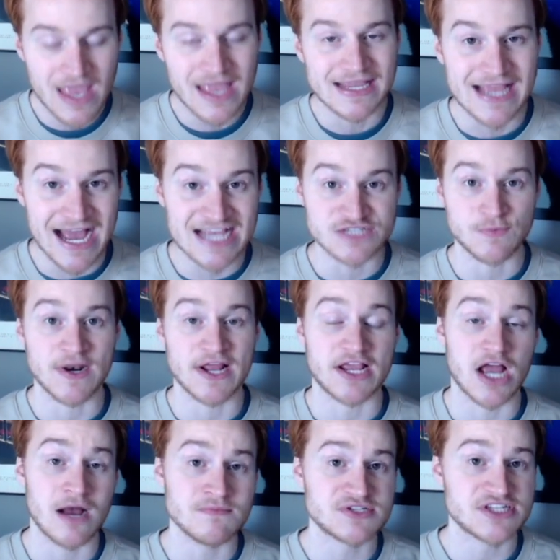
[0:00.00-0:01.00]
Guys, when it
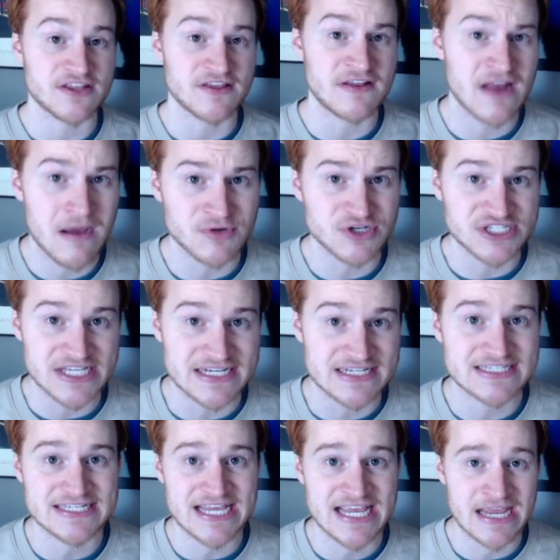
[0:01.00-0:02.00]
comes to the number
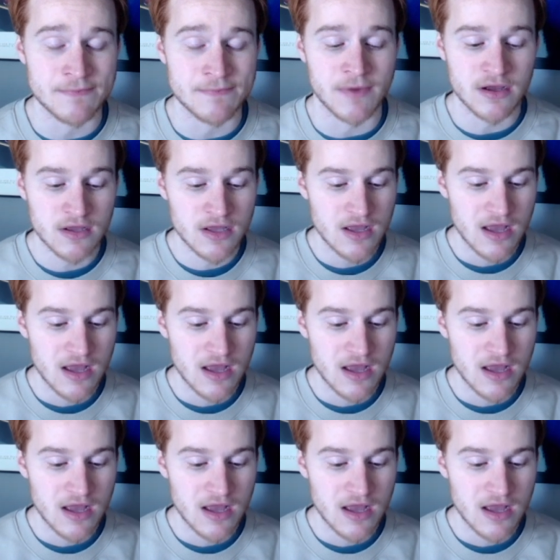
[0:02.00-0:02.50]
six team,